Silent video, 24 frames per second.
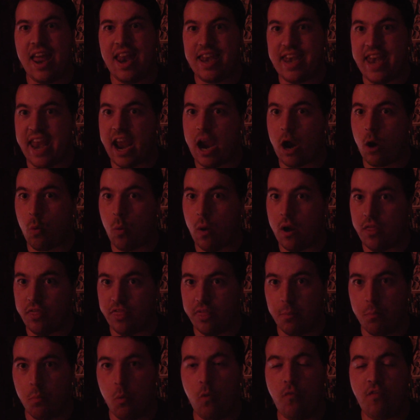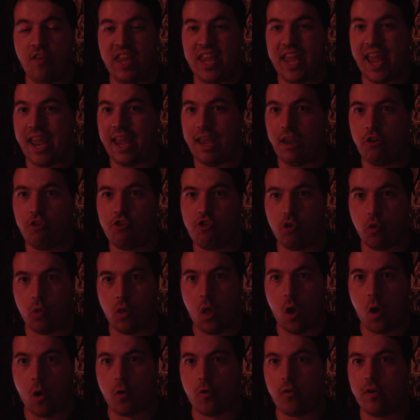Now, the movie Angel
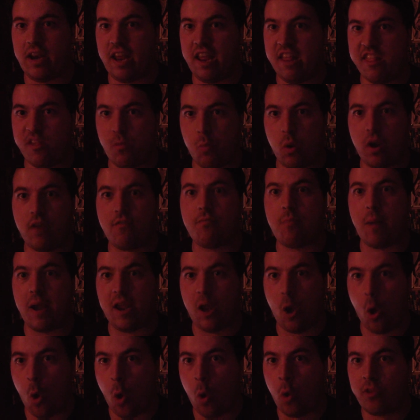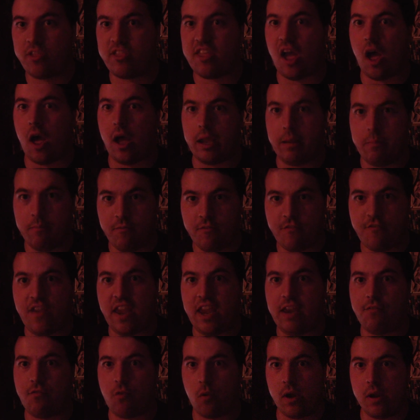Heart is one of my all-time
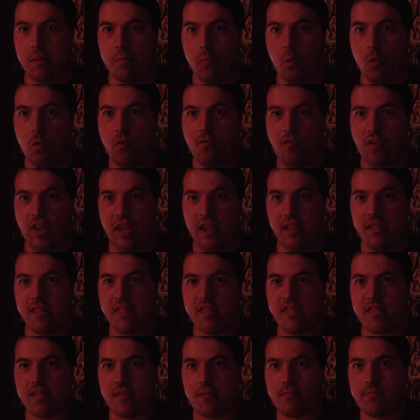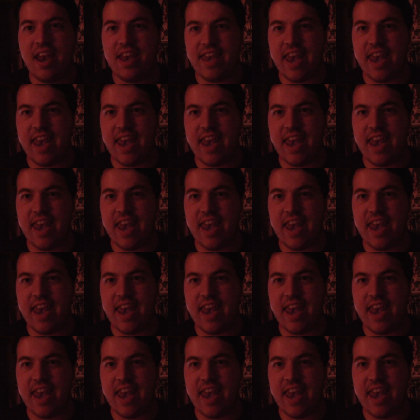favorite movies.